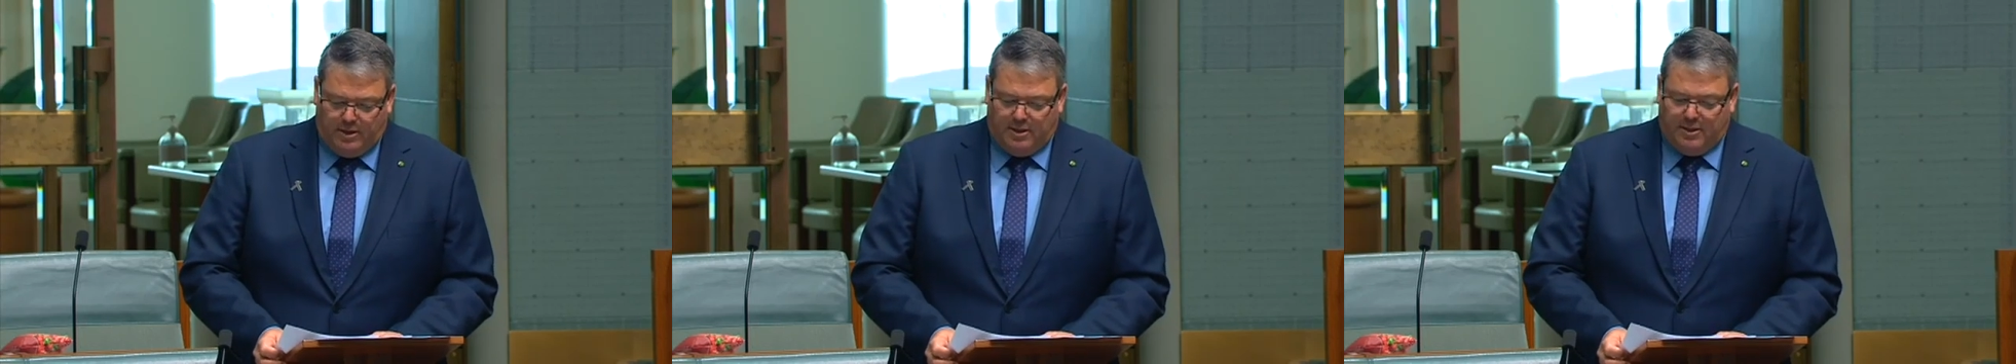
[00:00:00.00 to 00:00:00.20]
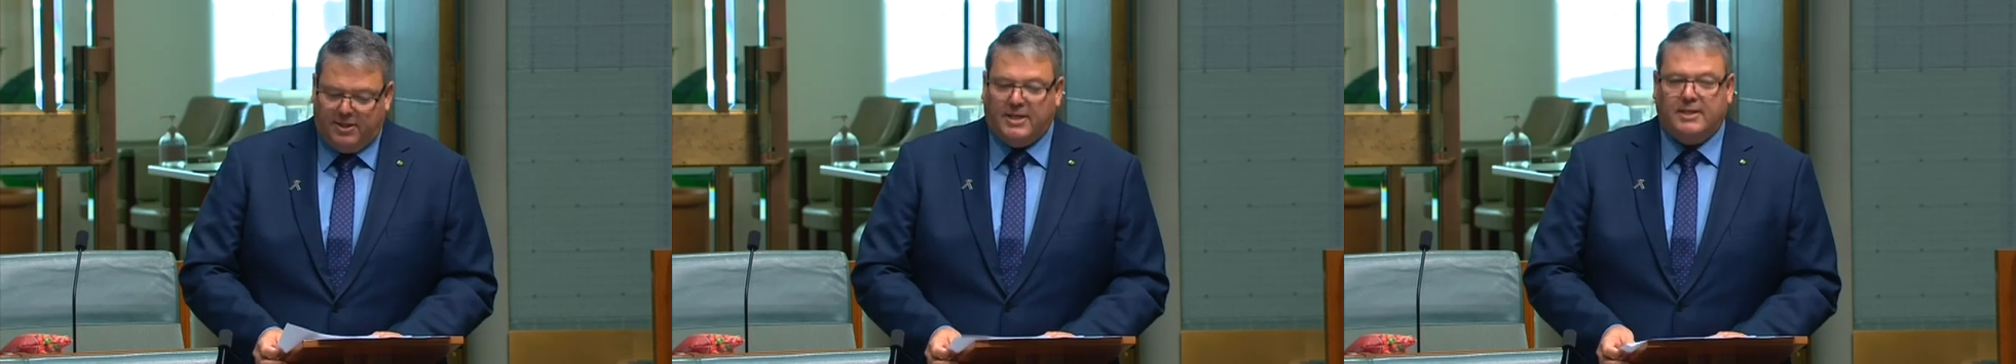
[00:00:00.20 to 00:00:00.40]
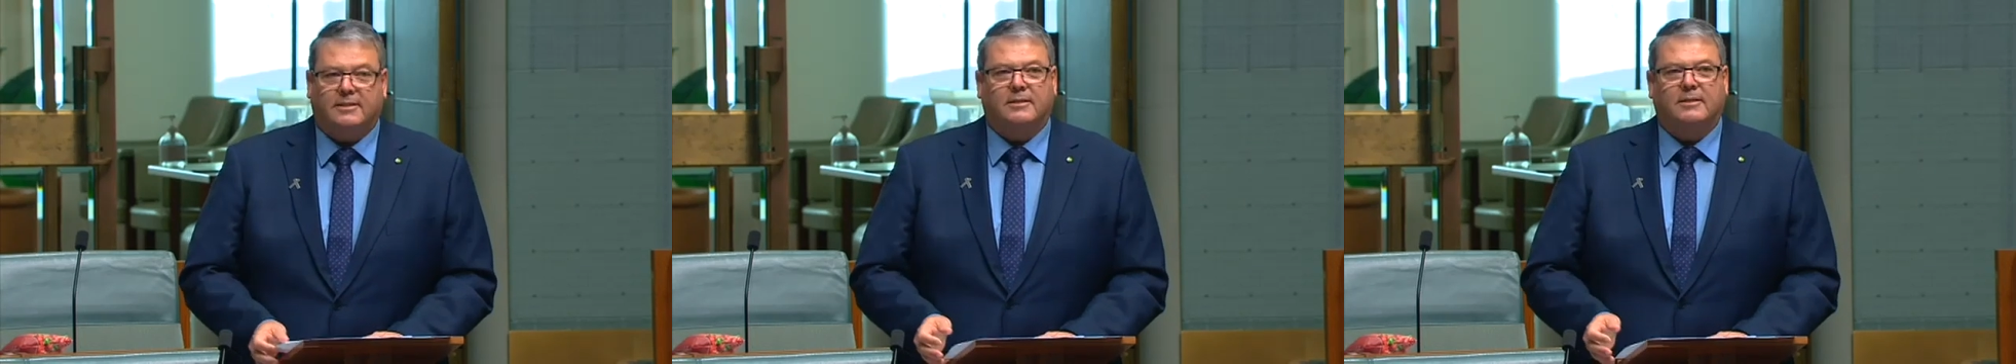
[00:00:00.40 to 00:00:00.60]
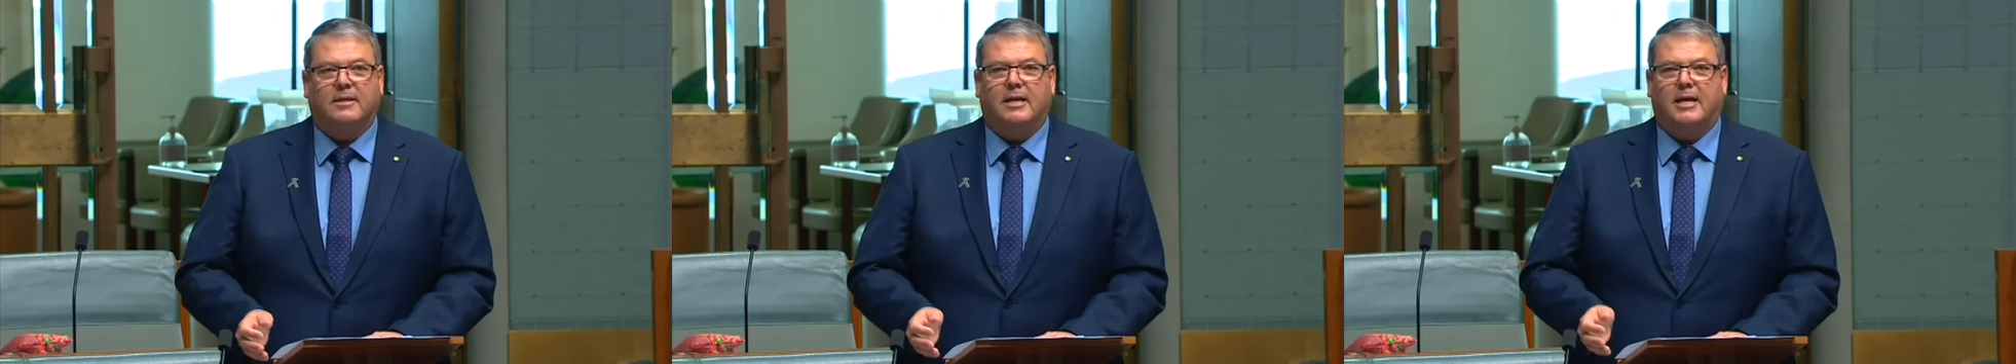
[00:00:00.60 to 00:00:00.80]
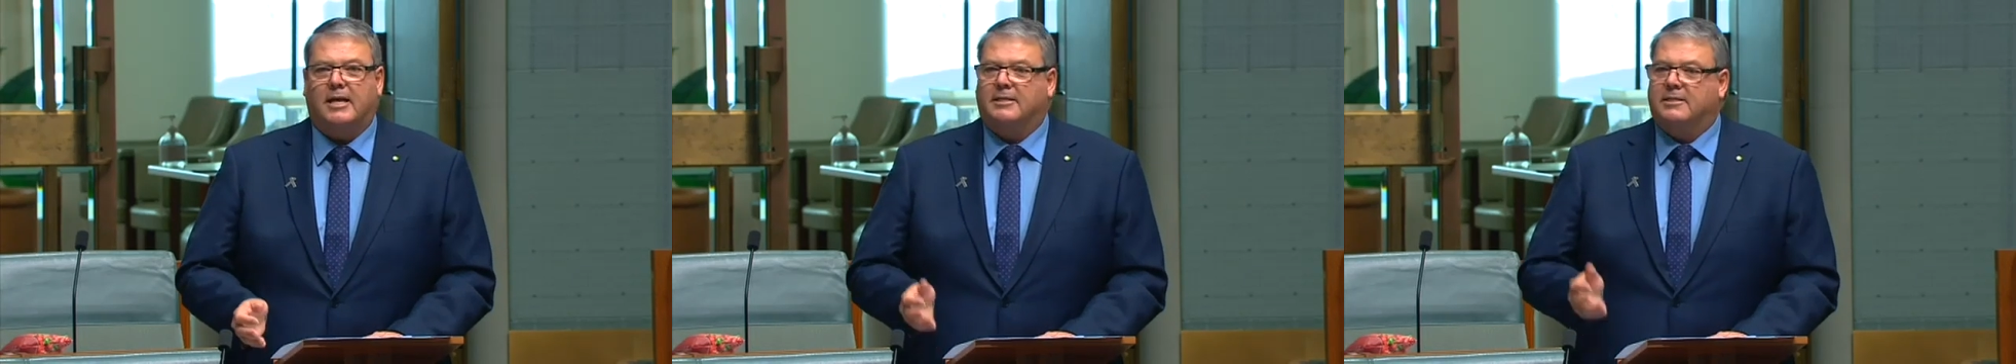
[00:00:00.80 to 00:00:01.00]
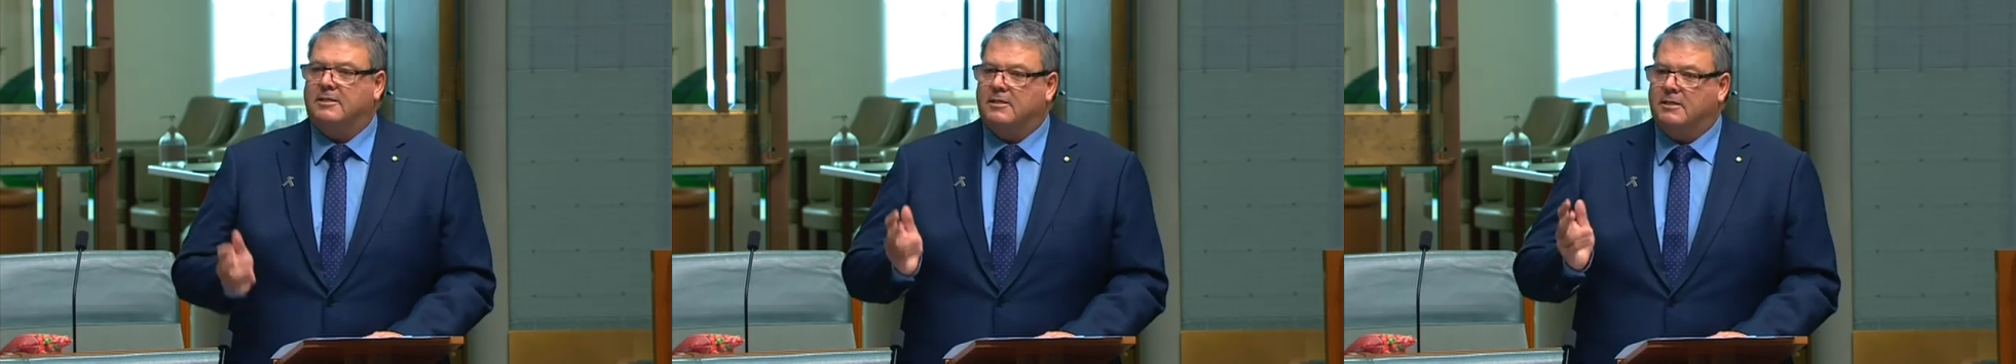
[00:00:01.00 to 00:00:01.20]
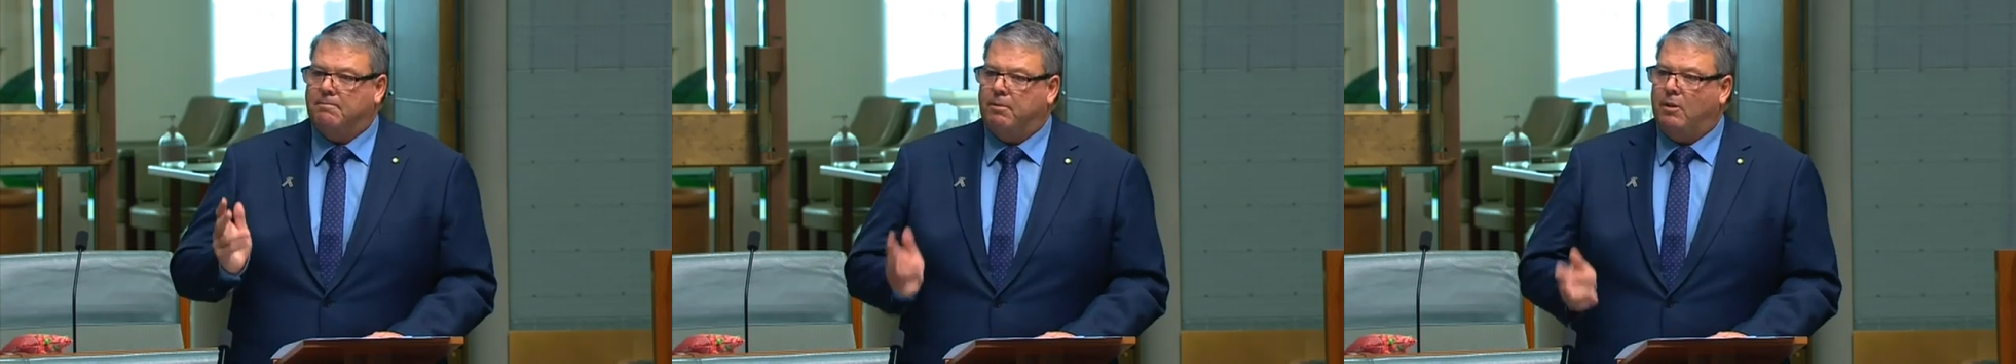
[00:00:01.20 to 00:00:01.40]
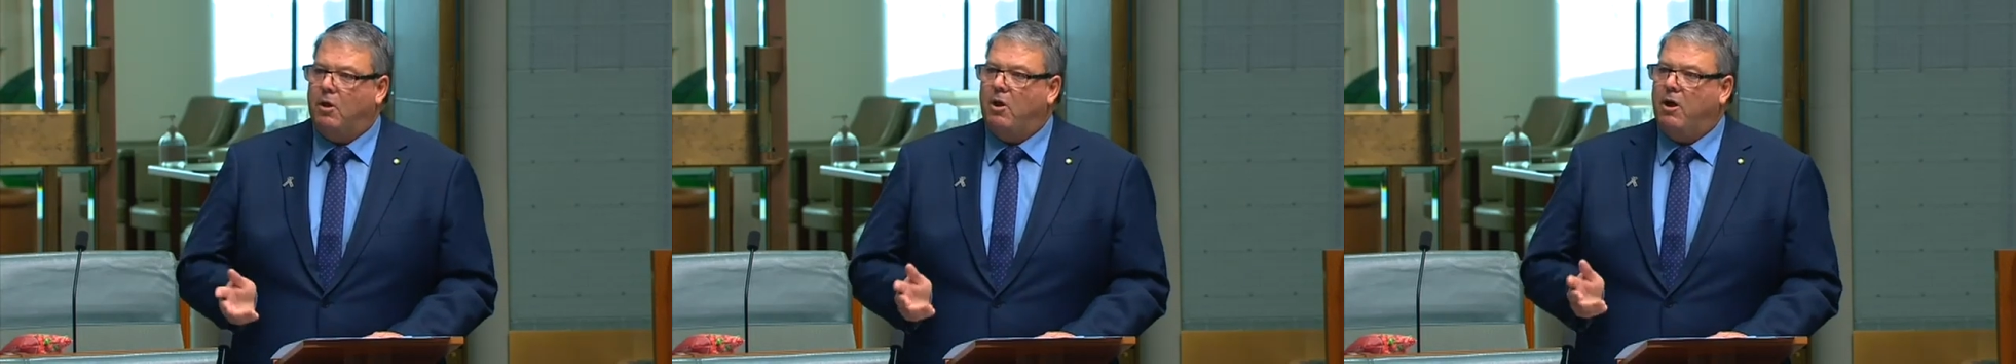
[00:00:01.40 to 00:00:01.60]
This is a
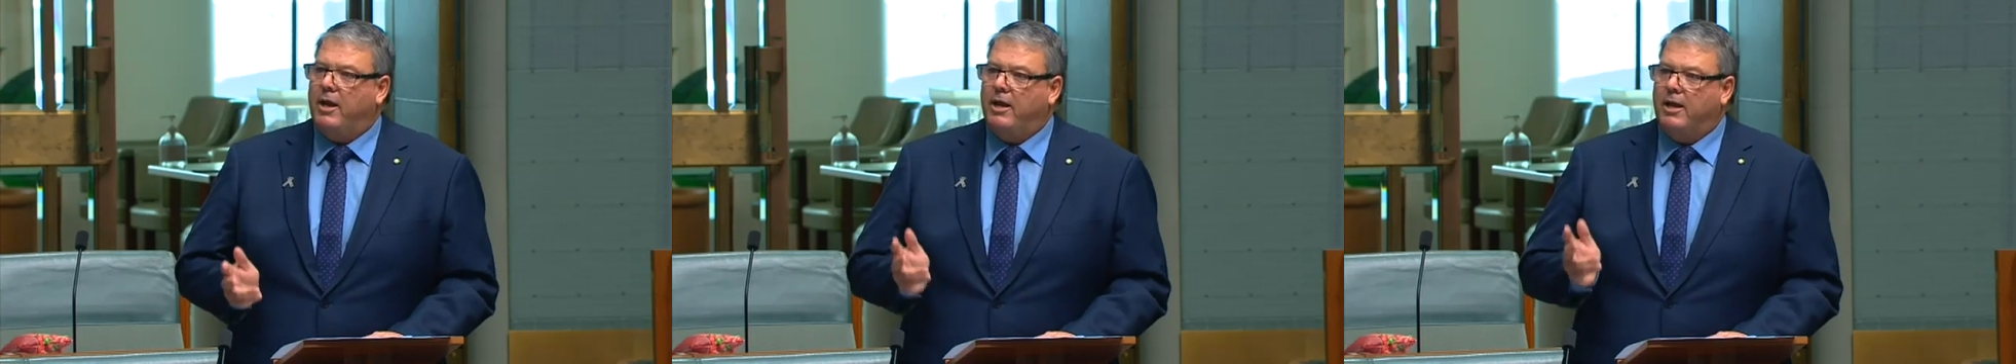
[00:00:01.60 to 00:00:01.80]
supply